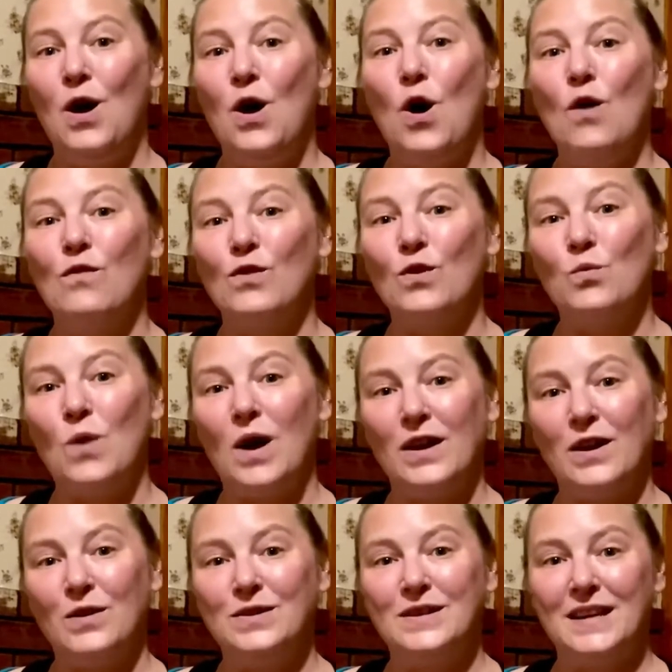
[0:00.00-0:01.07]
over what
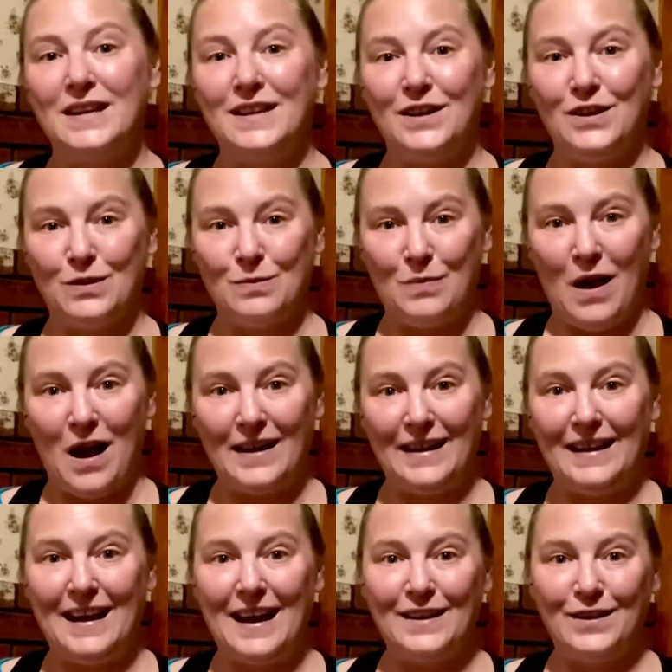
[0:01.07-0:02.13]
goes in your
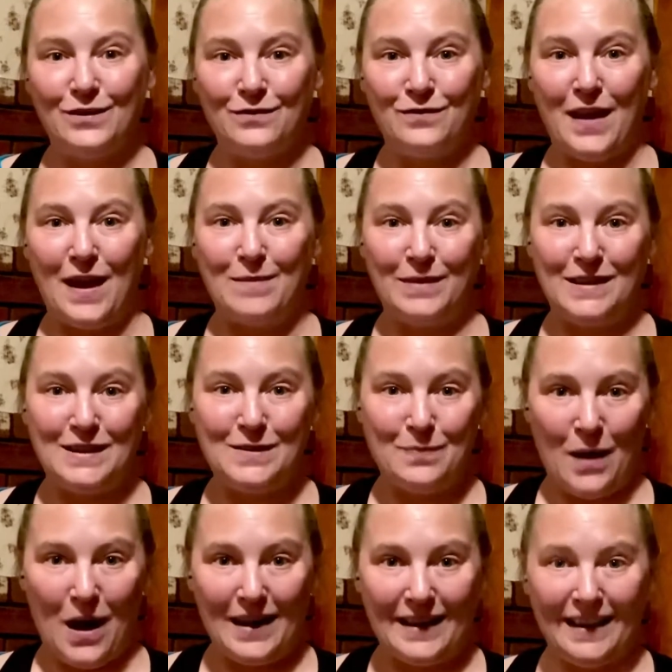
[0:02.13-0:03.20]
body and your family's
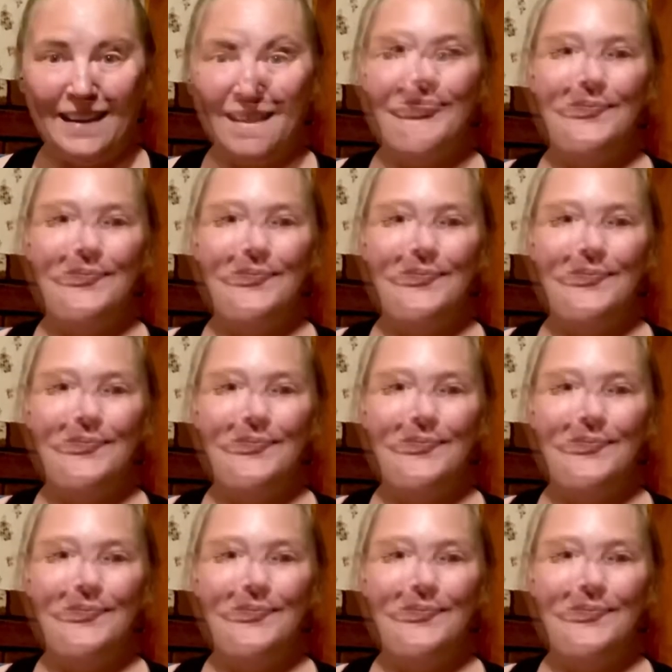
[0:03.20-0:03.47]
body,